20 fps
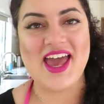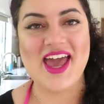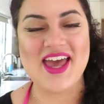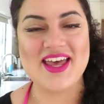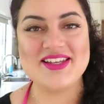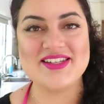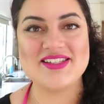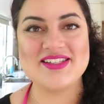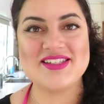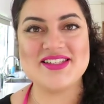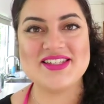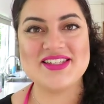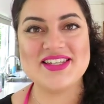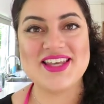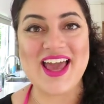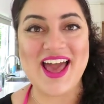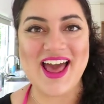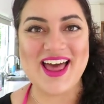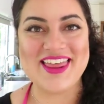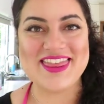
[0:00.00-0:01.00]
And
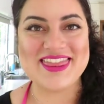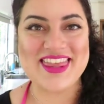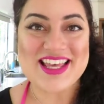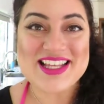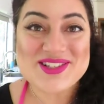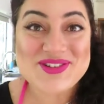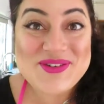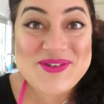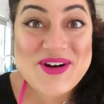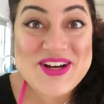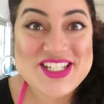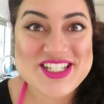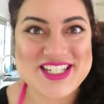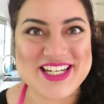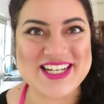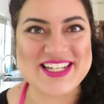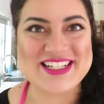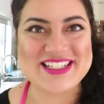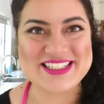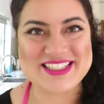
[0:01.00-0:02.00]
yeah, thanks for
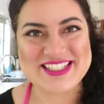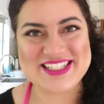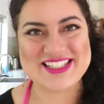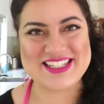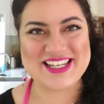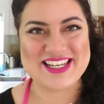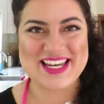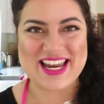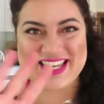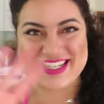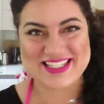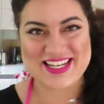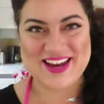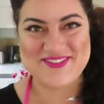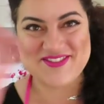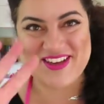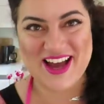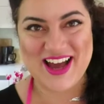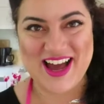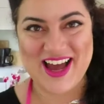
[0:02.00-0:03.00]
watching. See you next
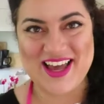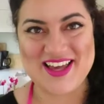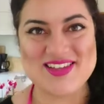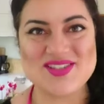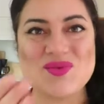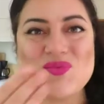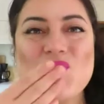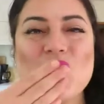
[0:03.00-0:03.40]
time, guys.